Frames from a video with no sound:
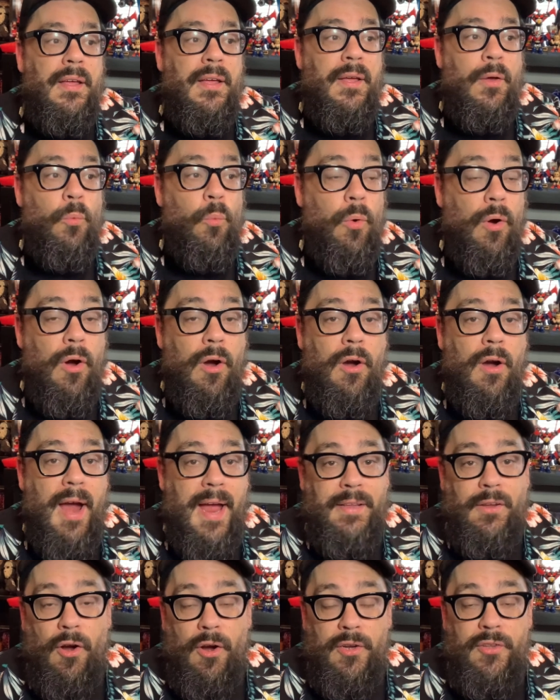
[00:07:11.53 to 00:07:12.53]
were
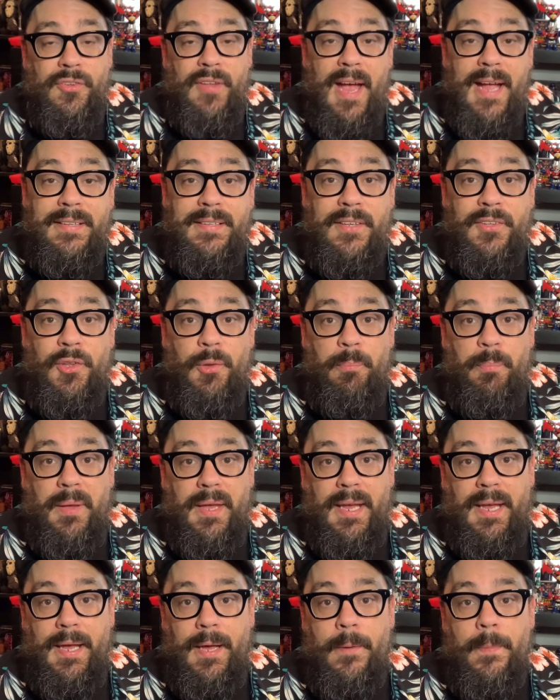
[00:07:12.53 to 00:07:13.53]
and are intended to
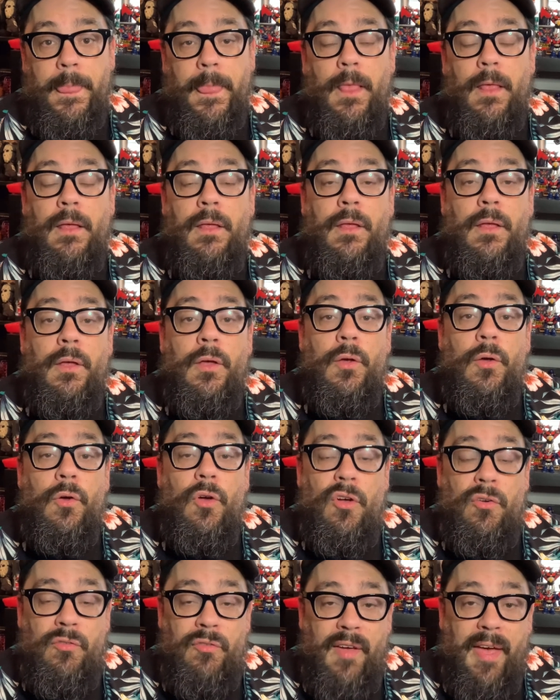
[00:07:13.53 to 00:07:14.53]
be
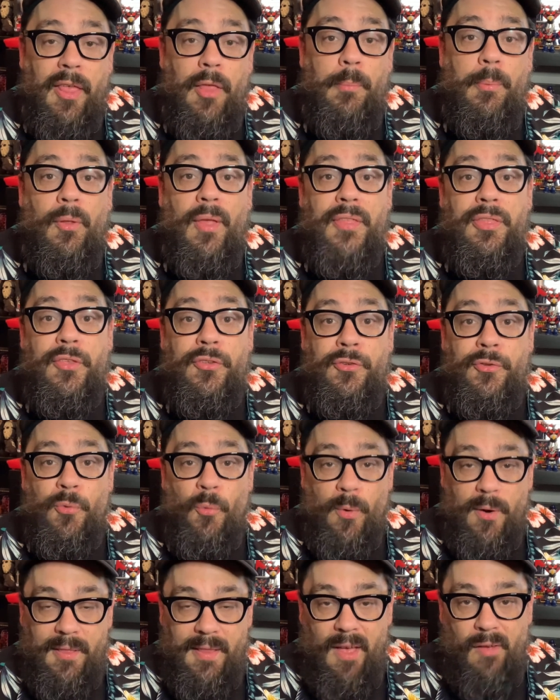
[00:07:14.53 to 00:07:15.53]
available at the
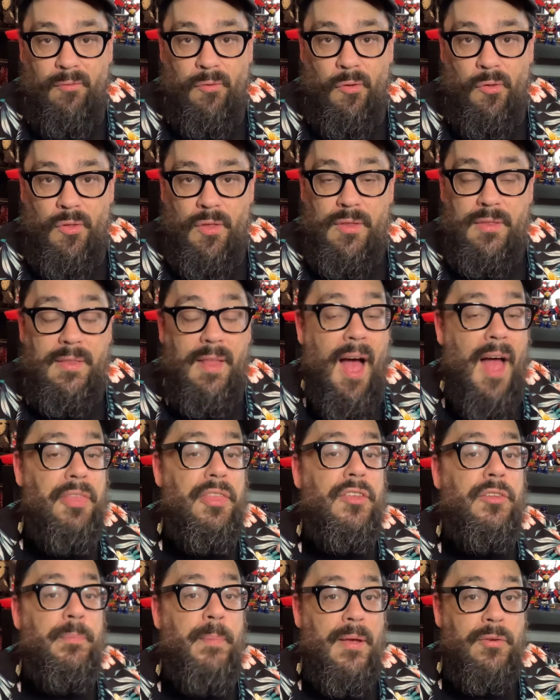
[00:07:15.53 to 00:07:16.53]
store level, not
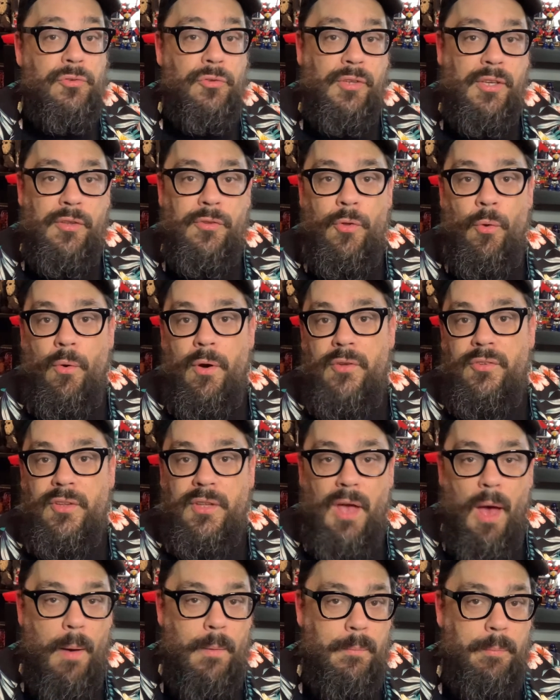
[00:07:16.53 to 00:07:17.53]
the specialty stores and
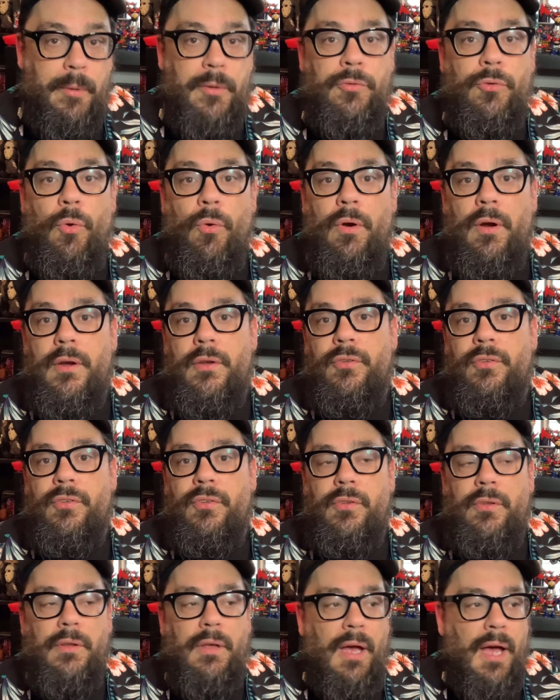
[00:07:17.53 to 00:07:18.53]
comic book
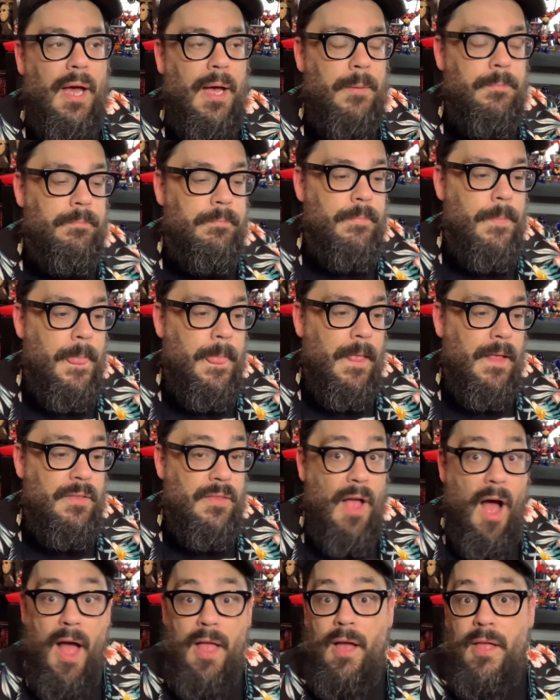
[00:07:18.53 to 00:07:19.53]
stores,
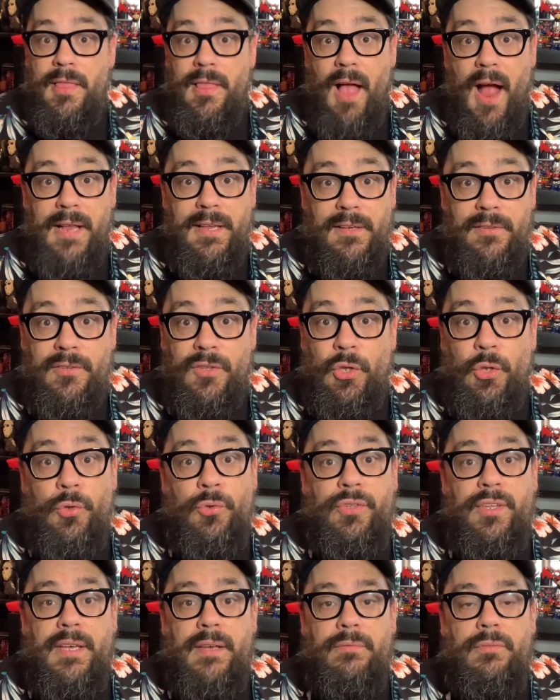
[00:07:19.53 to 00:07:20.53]
not online
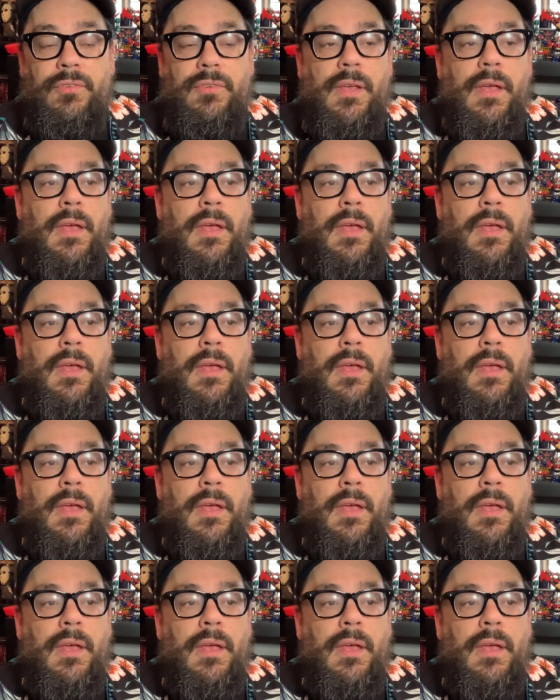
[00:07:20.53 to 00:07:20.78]
exclusives,